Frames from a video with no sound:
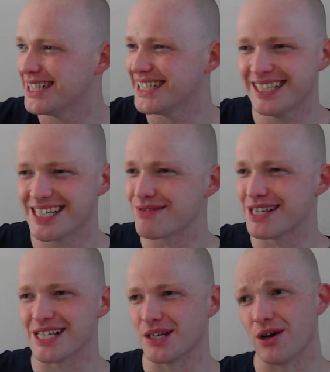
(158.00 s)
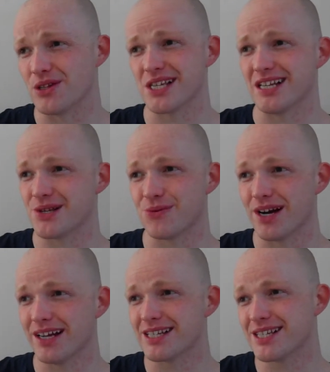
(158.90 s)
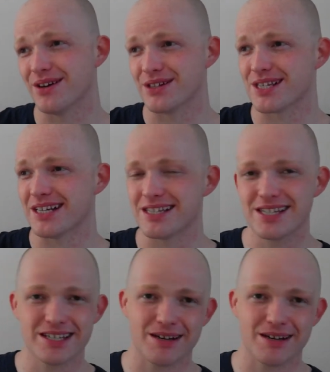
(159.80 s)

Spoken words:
let's face it, nonsense, right? It's nonsense.